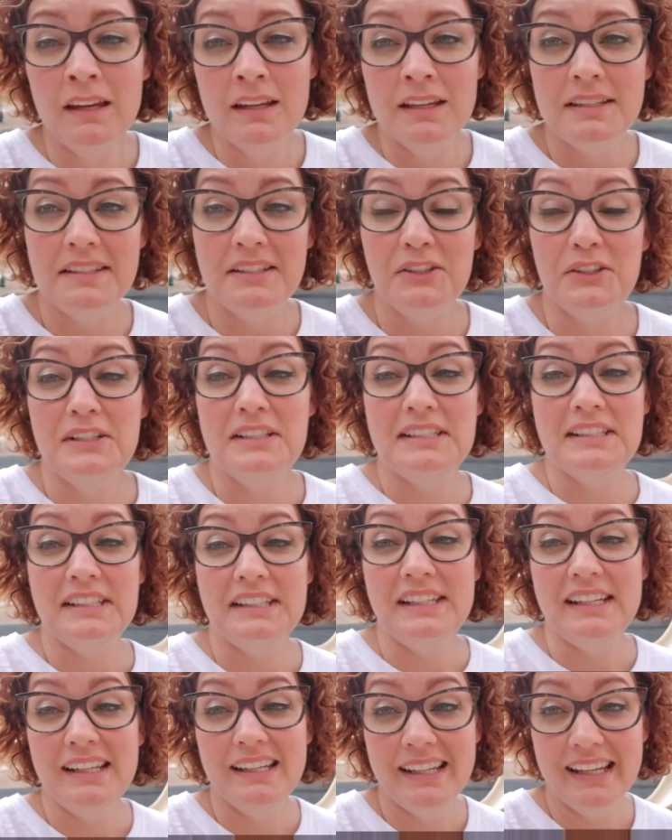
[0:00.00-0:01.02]

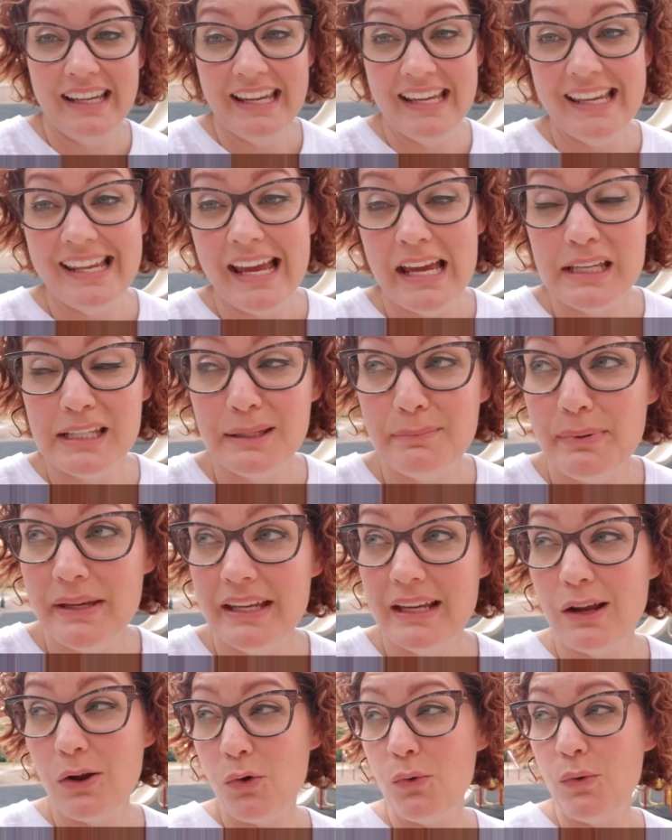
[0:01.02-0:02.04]
Seriously, it has
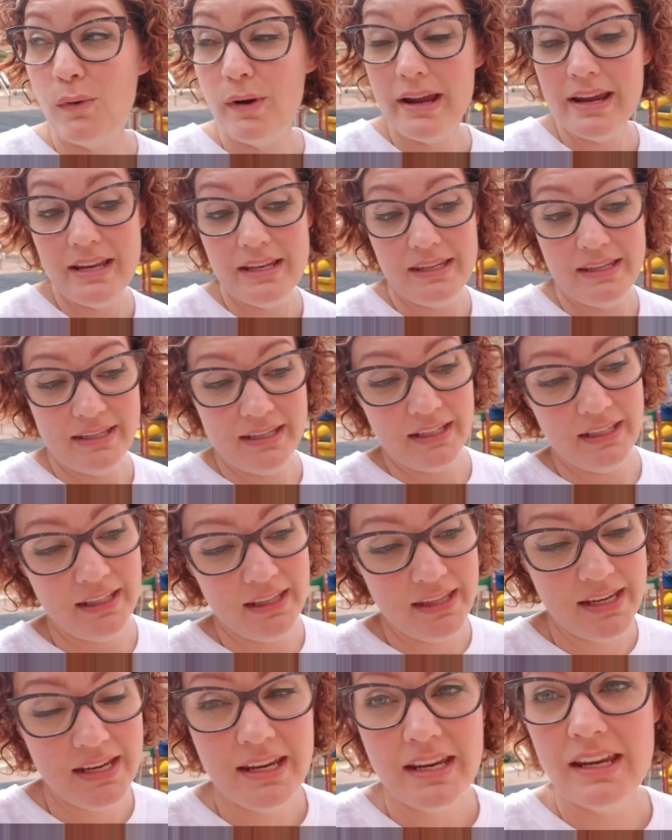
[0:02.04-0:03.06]
been quite
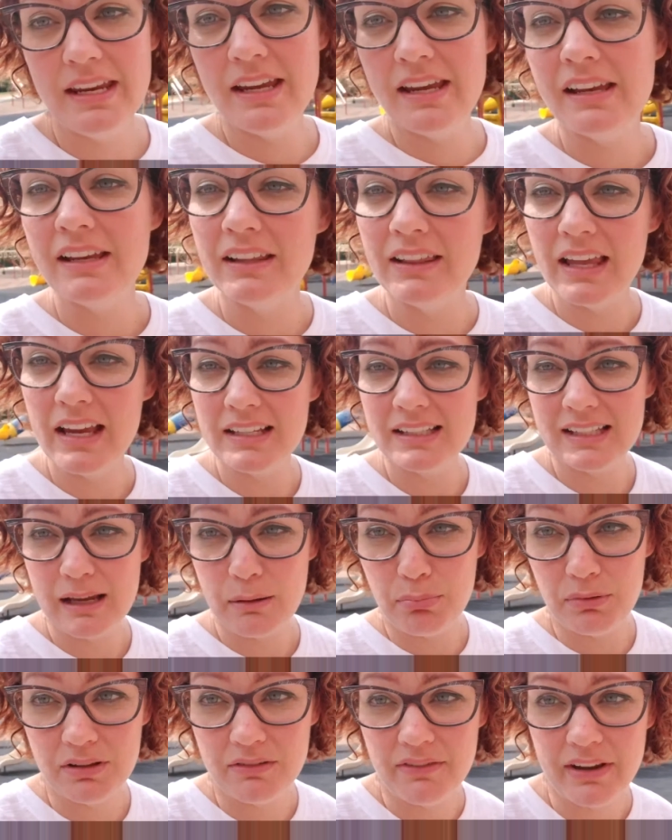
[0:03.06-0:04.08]
the last
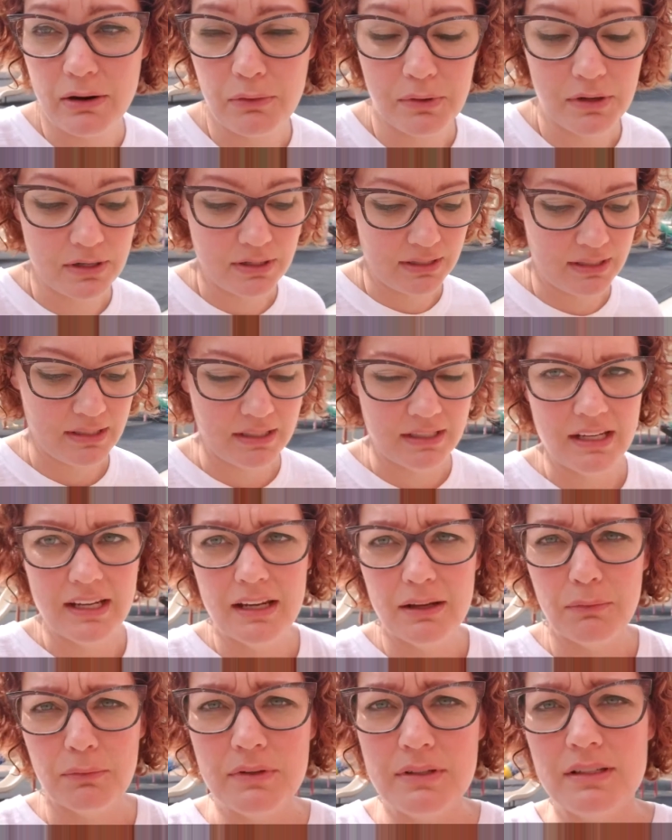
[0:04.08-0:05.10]
couple of hours.
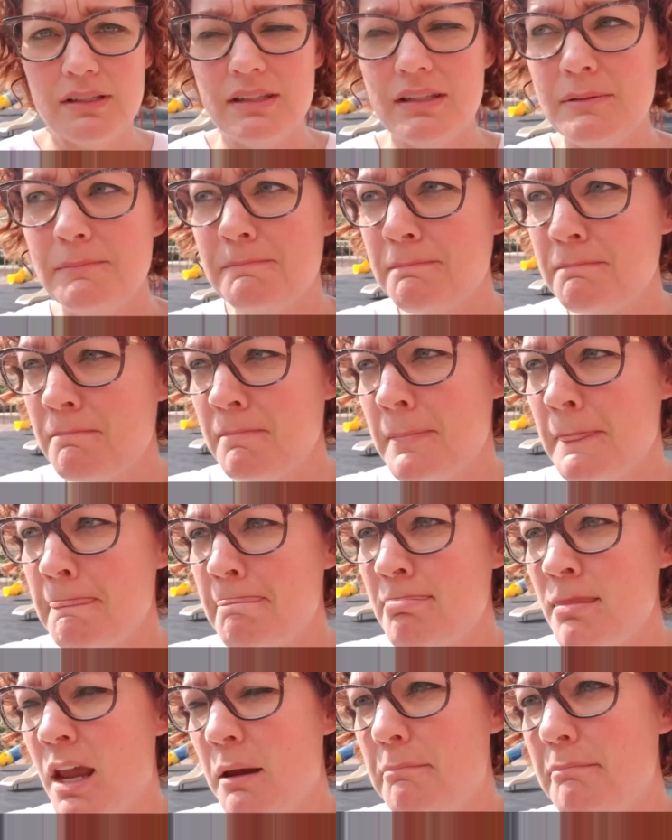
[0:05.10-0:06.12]
It was
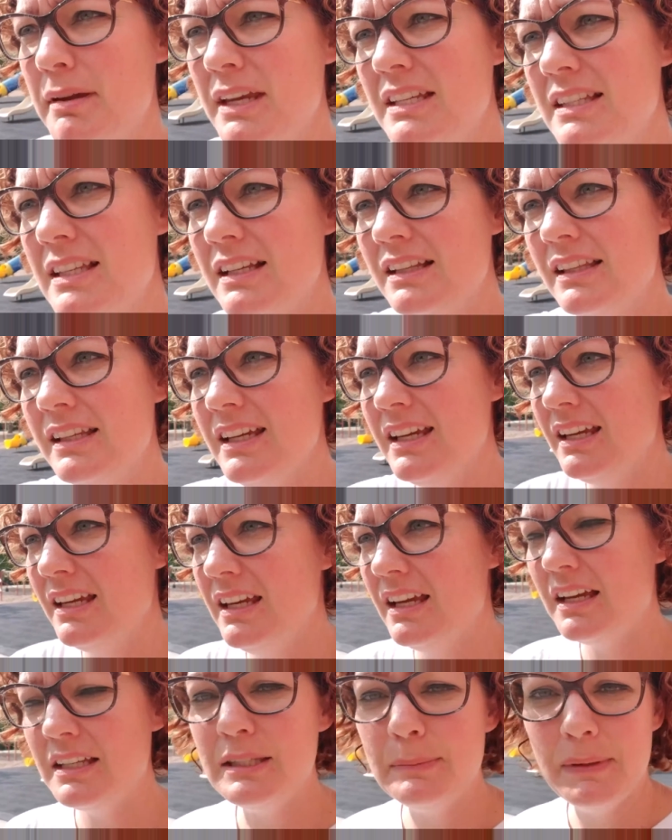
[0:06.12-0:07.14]

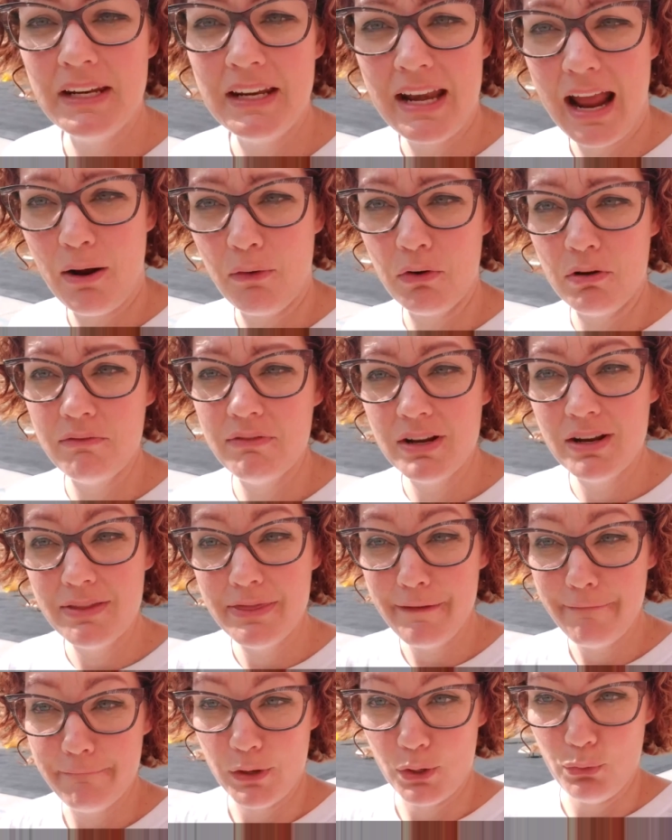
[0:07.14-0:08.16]
basically, I spent an hour of it on
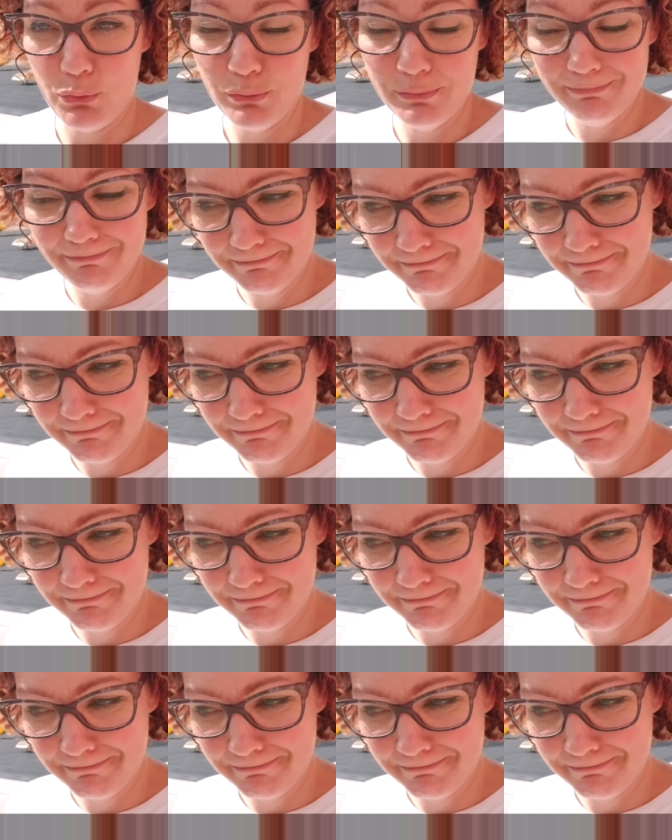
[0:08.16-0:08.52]
the phone